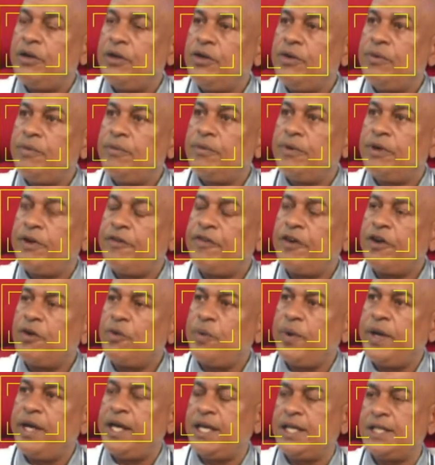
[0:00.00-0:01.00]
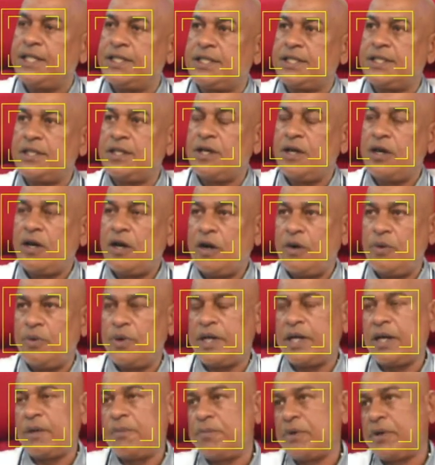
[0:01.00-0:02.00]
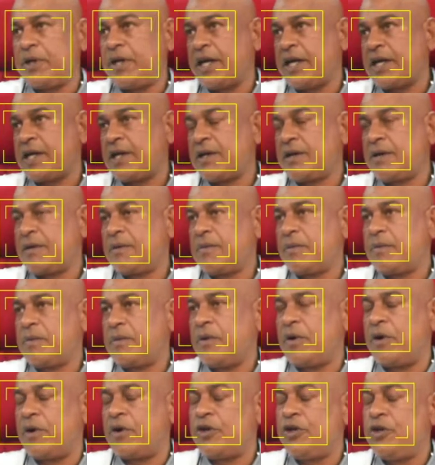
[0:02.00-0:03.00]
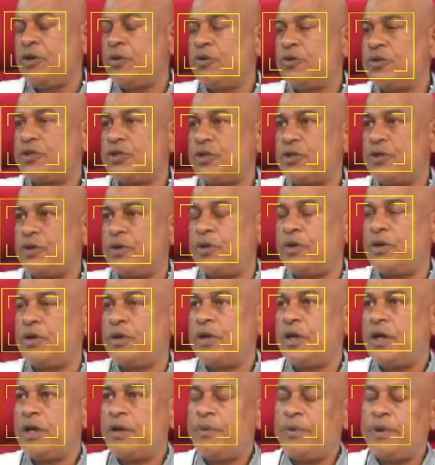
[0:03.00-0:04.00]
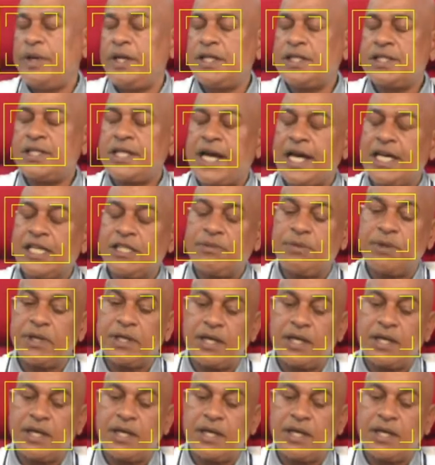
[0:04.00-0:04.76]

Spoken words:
different ways how we can protect or use with this seismic